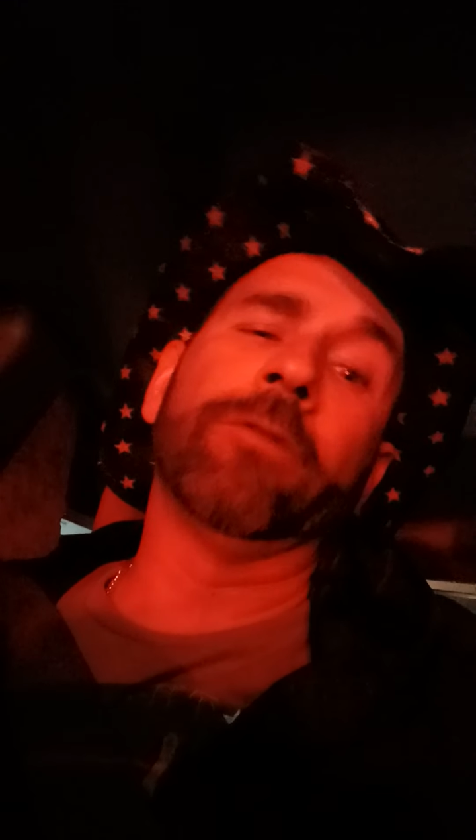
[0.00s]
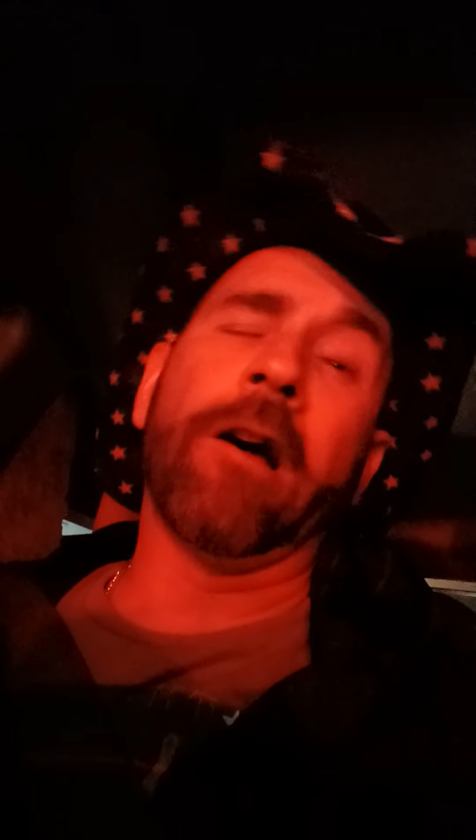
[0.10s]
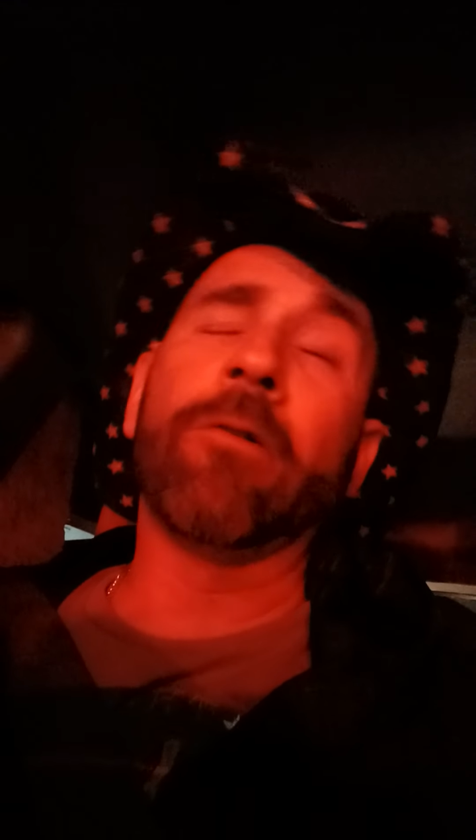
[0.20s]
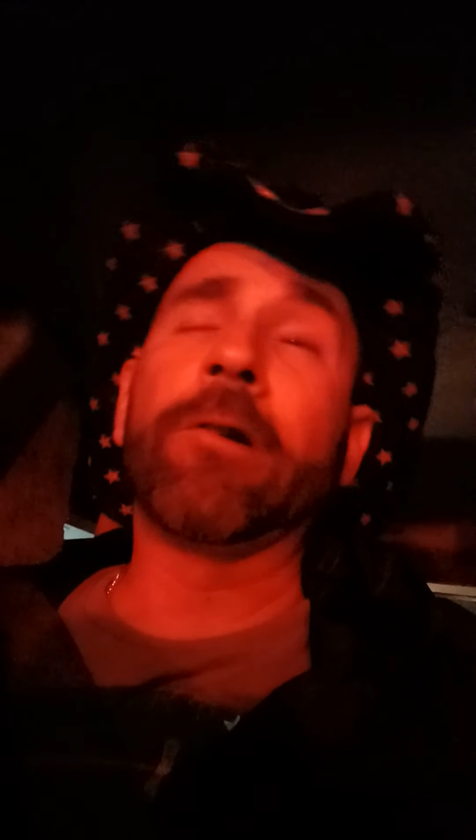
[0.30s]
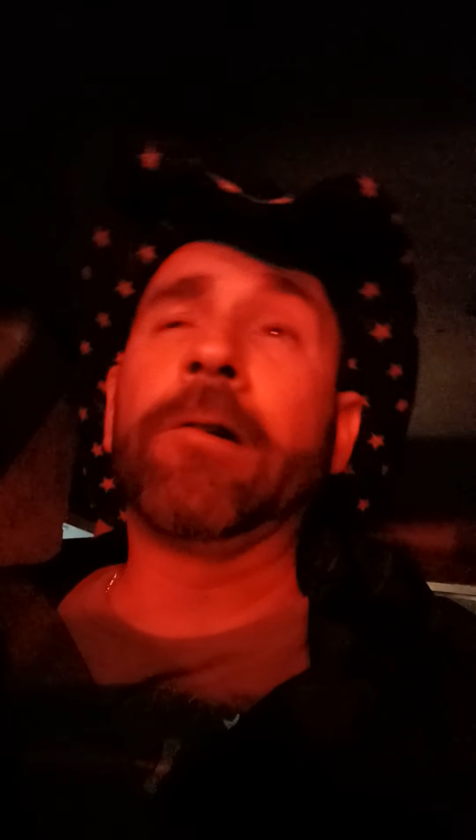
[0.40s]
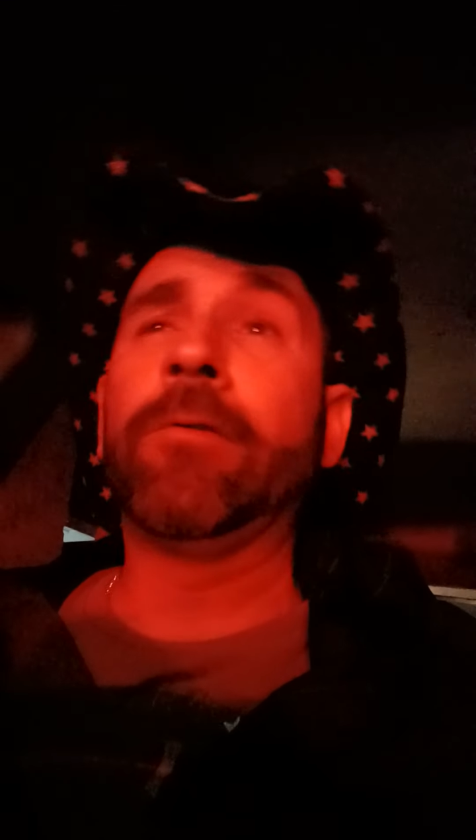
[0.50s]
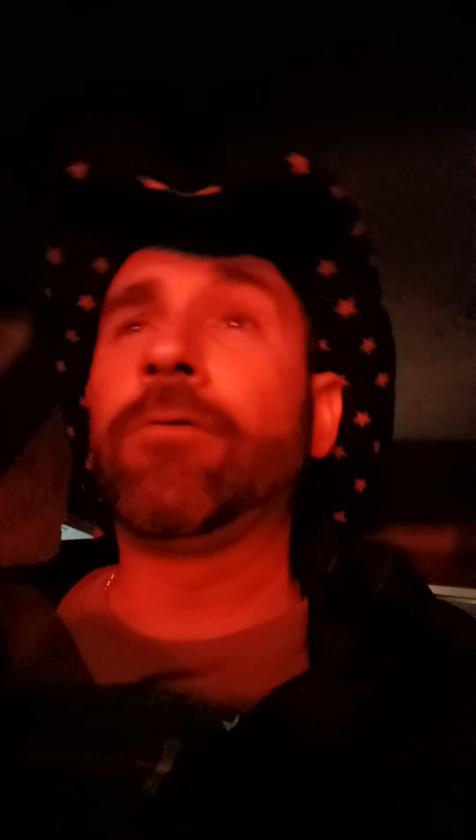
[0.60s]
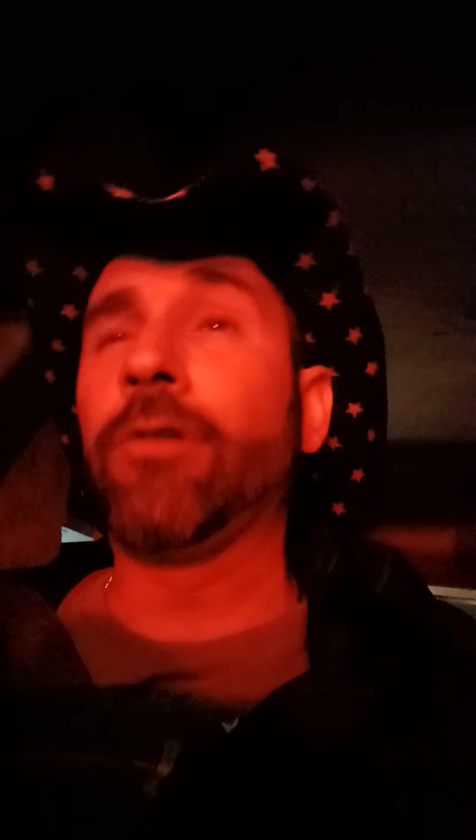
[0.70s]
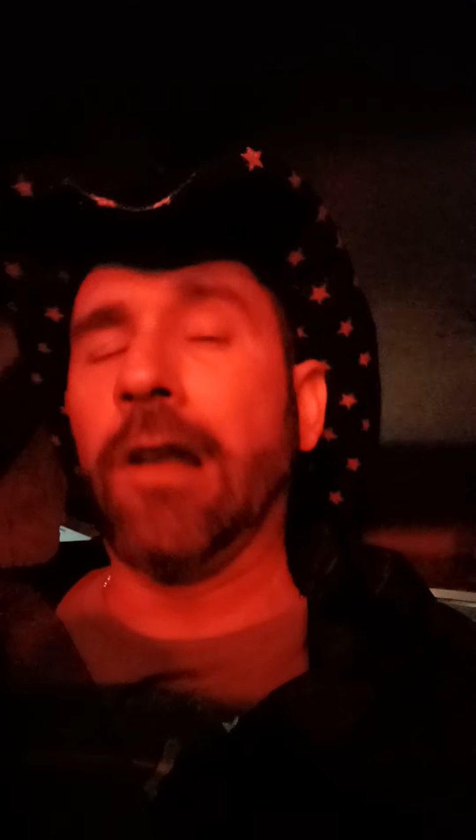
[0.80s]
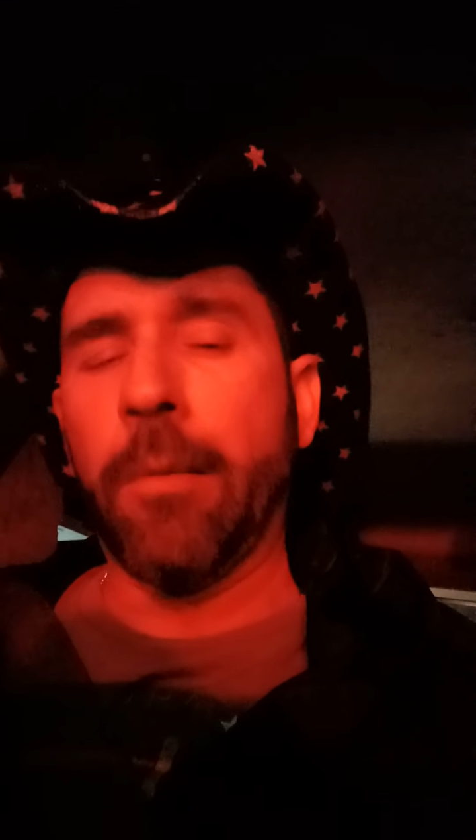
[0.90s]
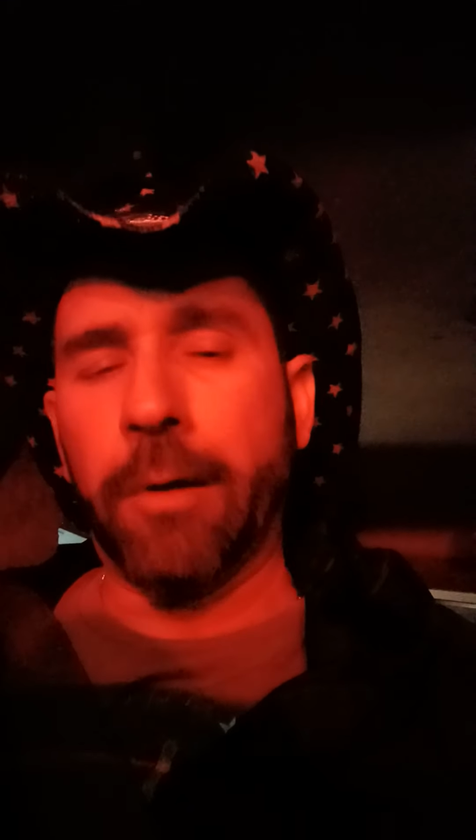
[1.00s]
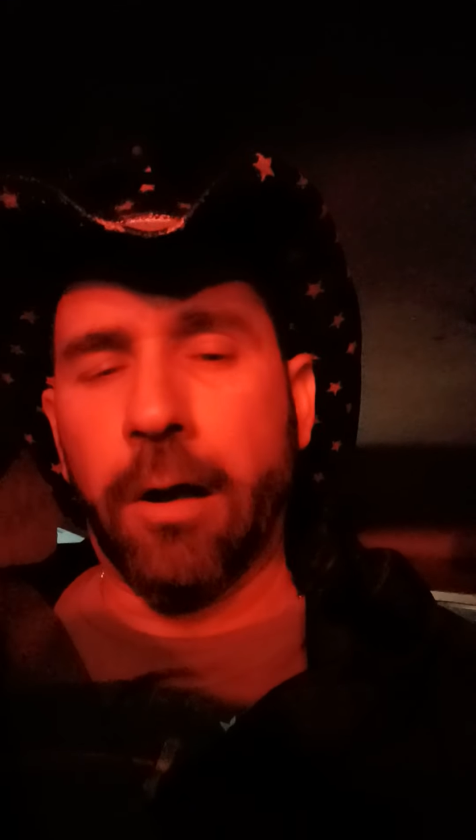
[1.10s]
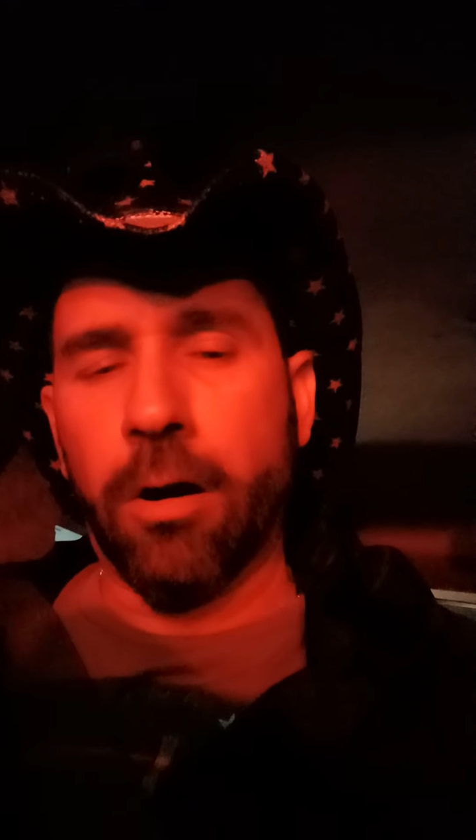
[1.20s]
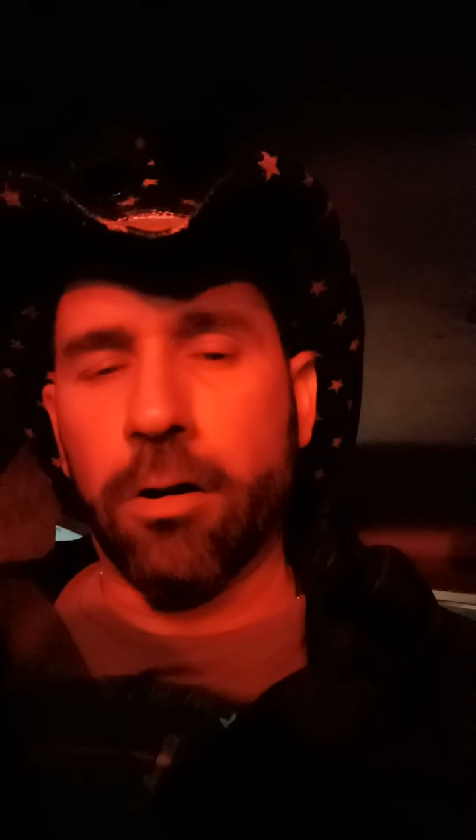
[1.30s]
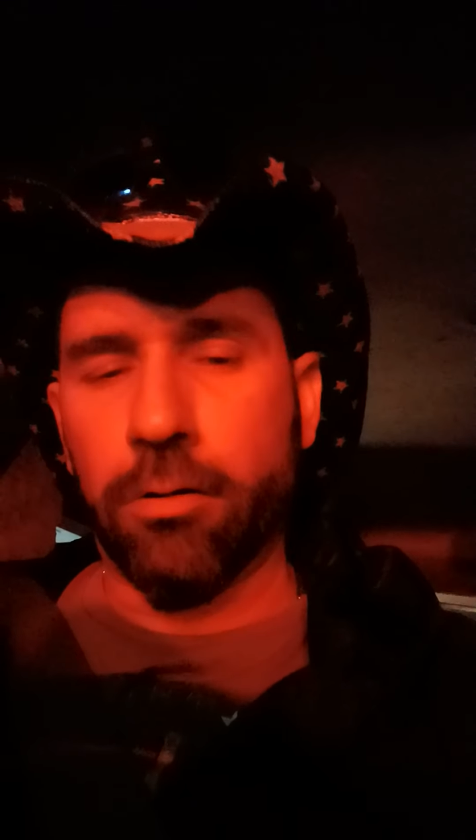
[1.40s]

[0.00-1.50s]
down in Lebanon.